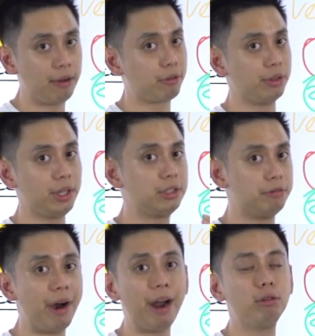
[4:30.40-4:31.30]
I've got these
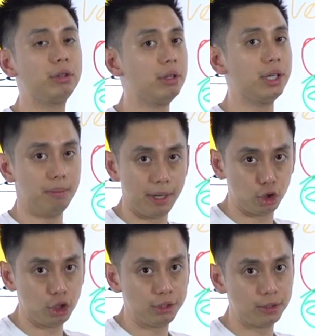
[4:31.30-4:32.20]
viral
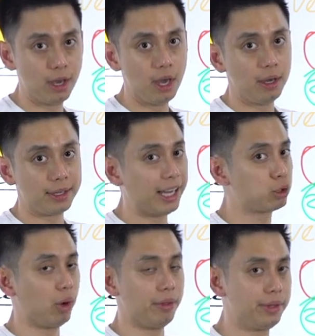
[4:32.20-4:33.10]
images.
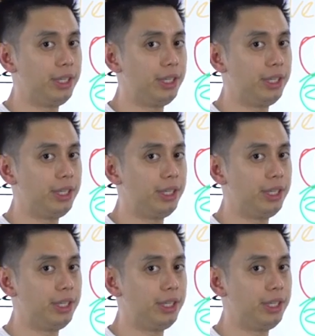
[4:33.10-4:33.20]
Guess what?